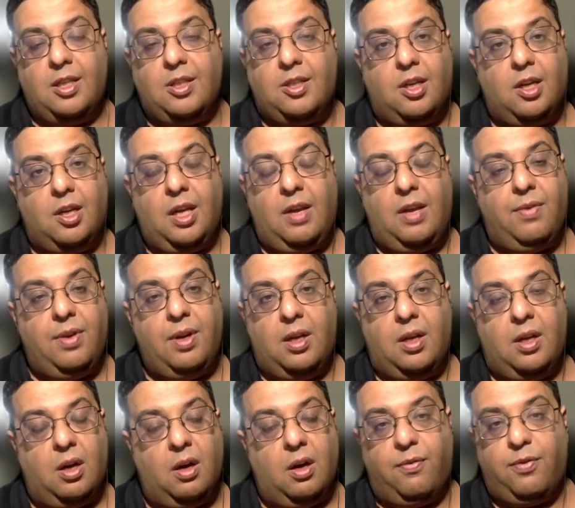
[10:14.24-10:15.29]
let's say, even a
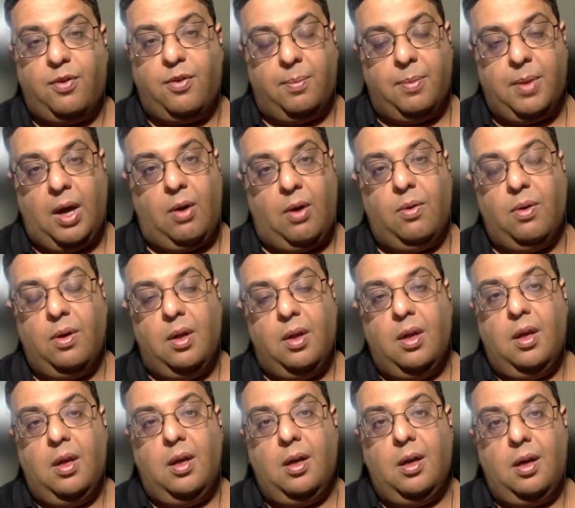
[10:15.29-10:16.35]
year from now.
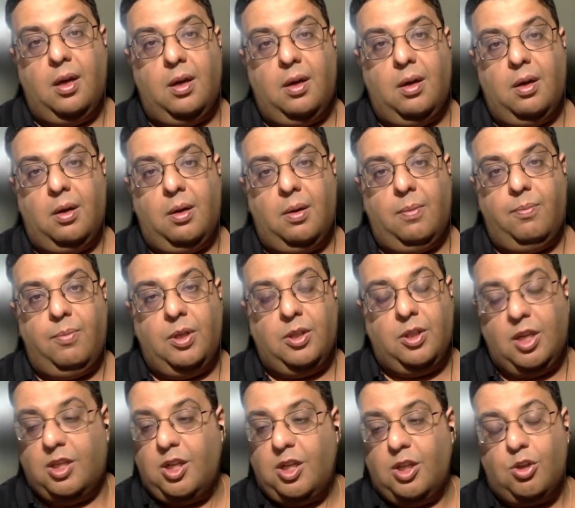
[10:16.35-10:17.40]

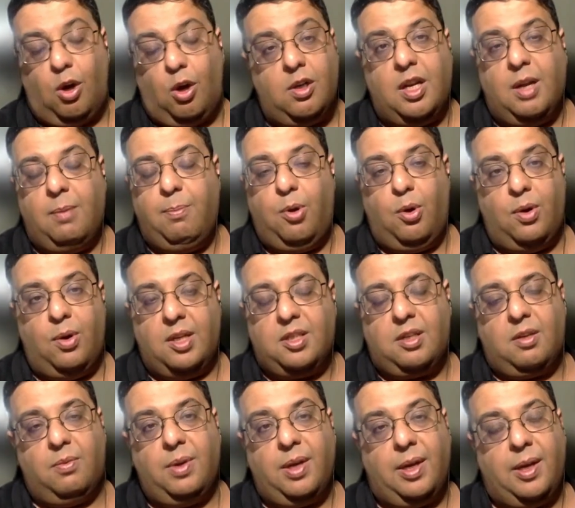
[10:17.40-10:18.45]
This has already blown
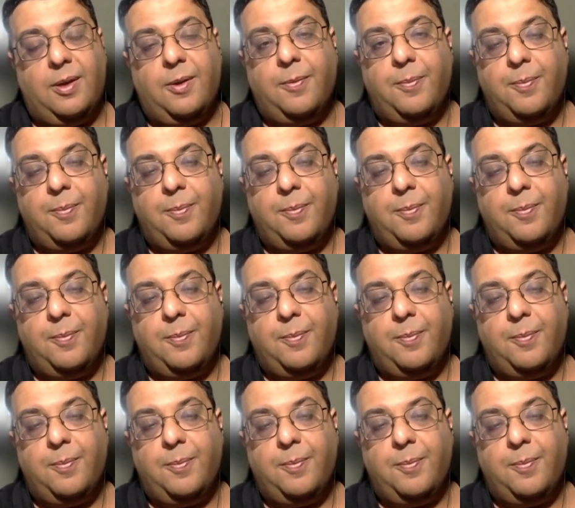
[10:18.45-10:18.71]
us away.